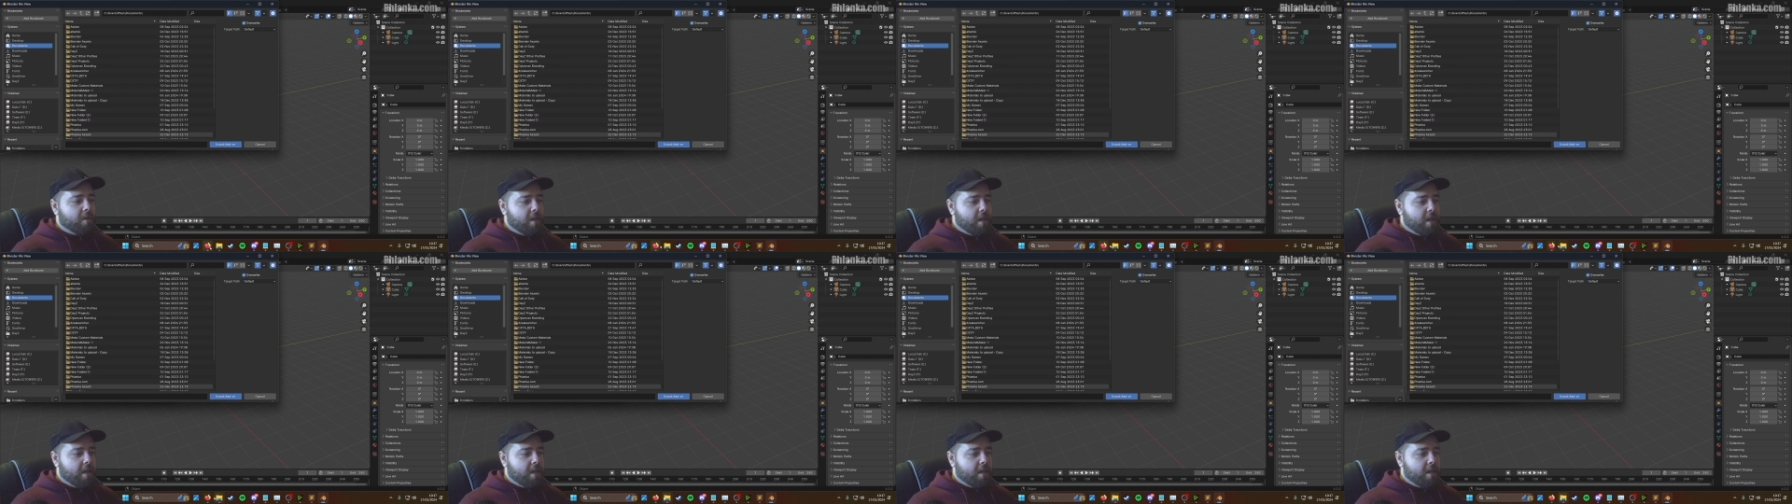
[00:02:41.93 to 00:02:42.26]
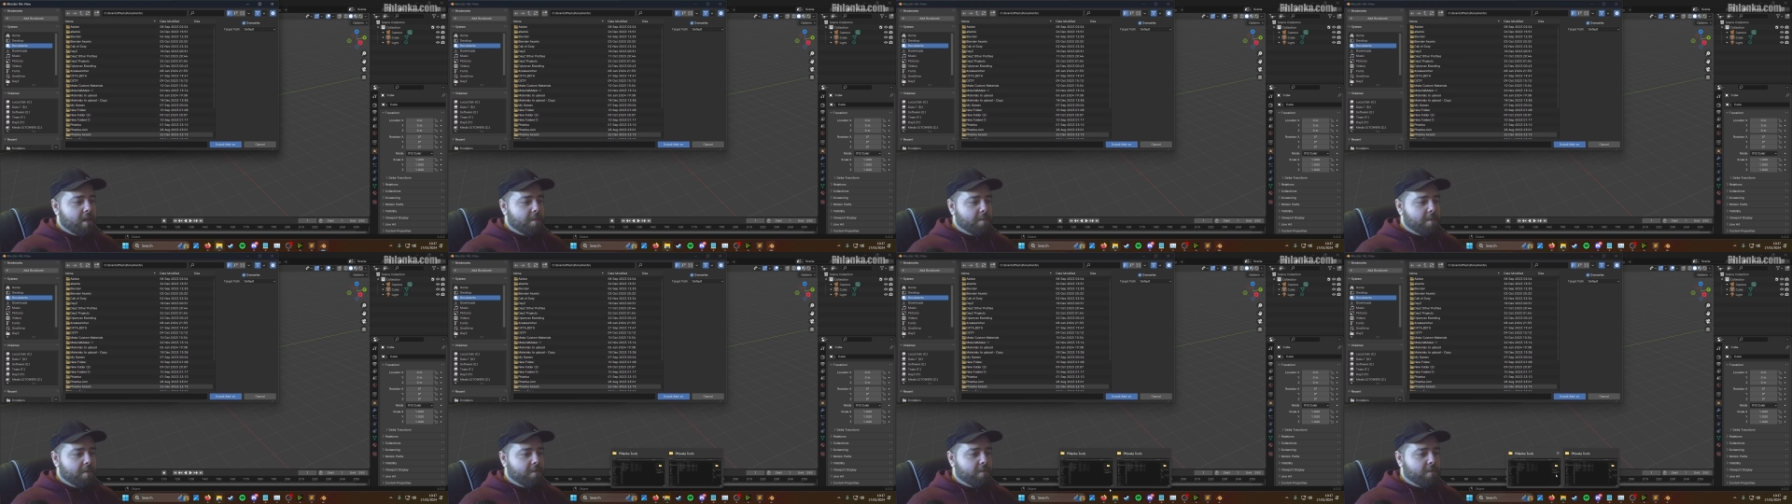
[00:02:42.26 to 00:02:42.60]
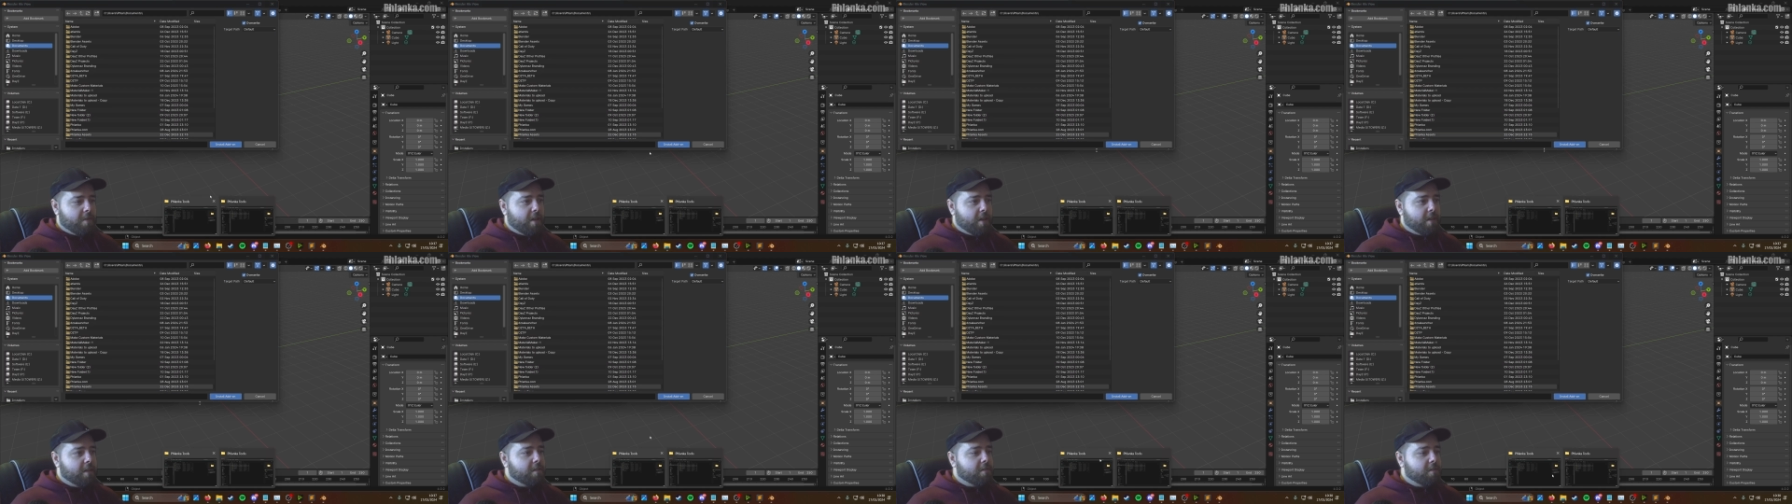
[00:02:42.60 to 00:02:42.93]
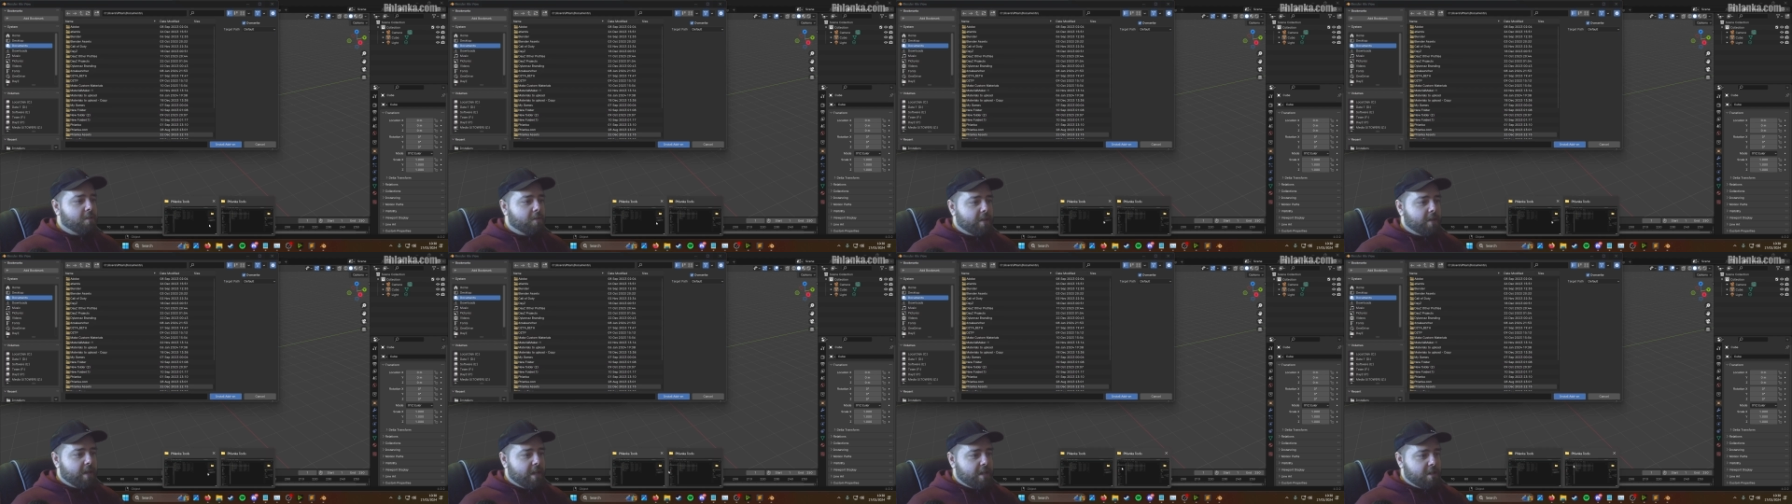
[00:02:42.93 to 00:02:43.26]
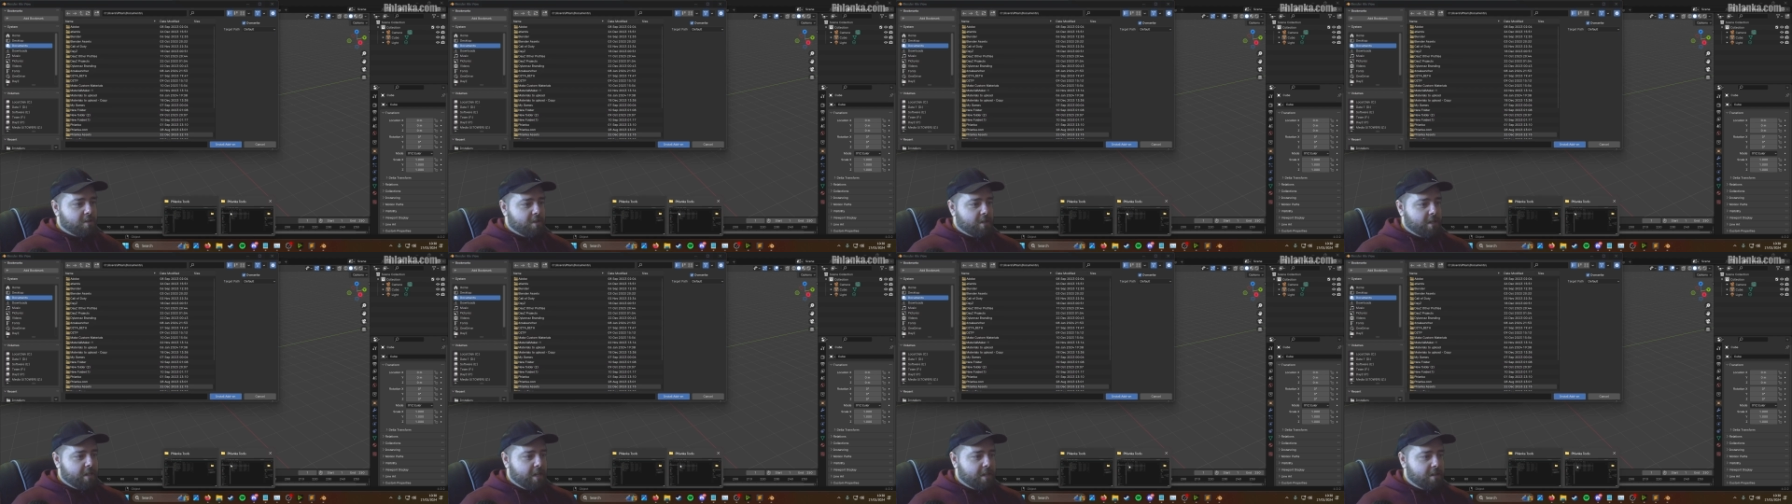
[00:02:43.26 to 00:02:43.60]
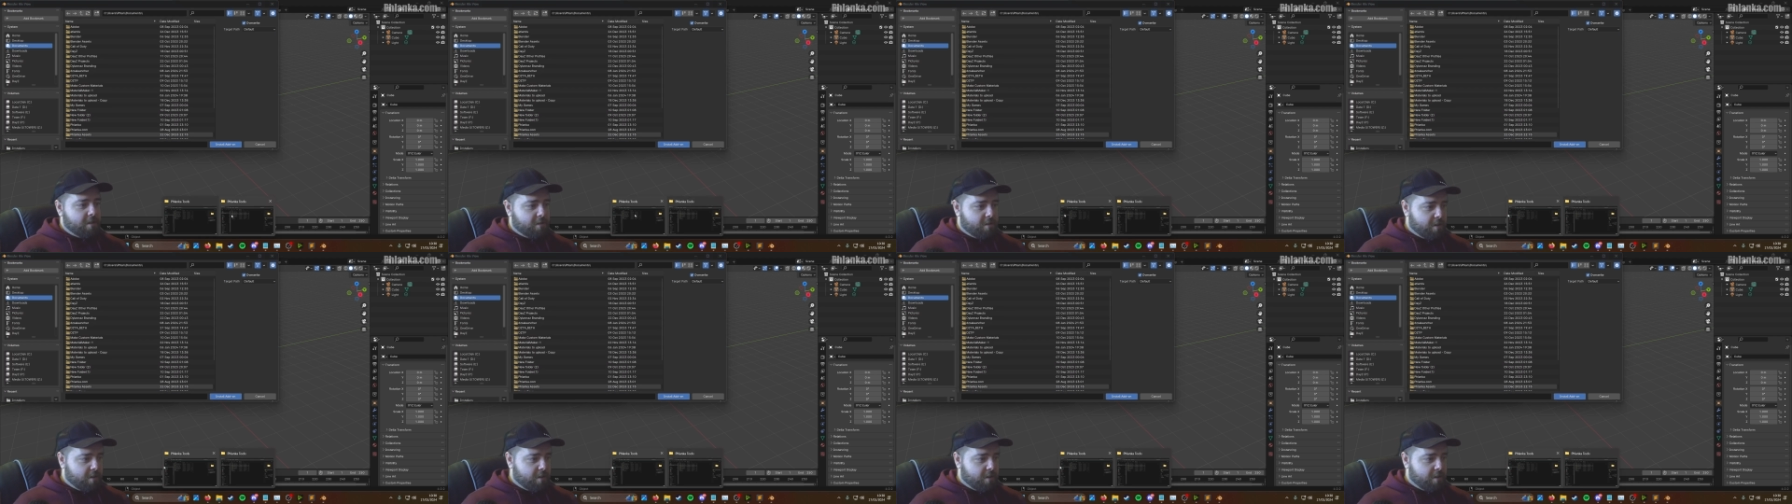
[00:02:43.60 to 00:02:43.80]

Uh, let me find this location again.